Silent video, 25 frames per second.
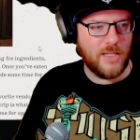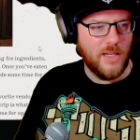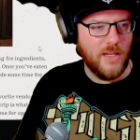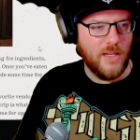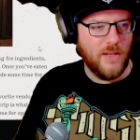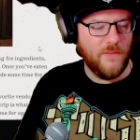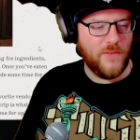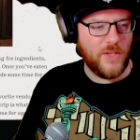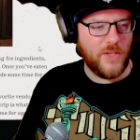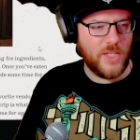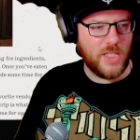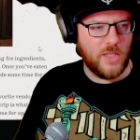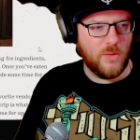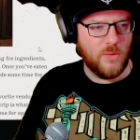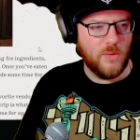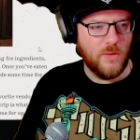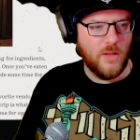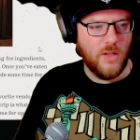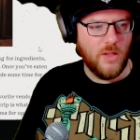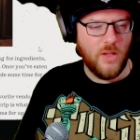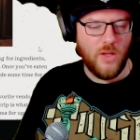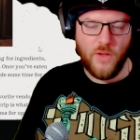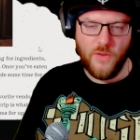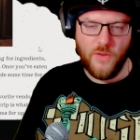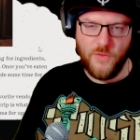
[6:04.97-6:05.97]
for you
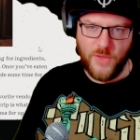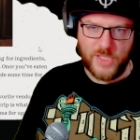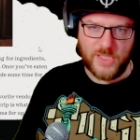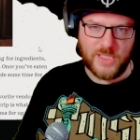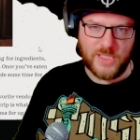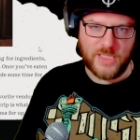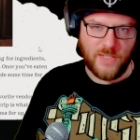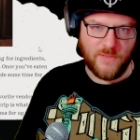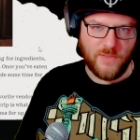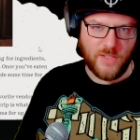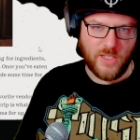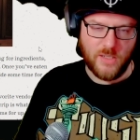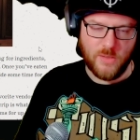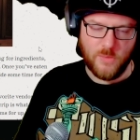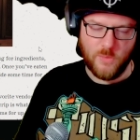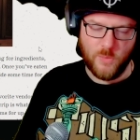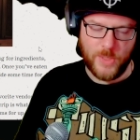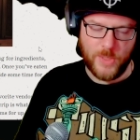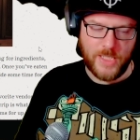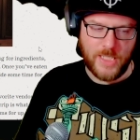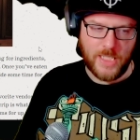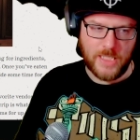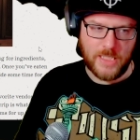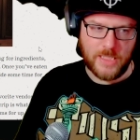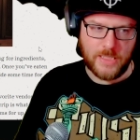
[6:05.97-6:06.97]
on Thanksgiving
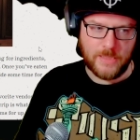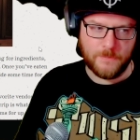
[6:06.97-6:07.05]
weekend.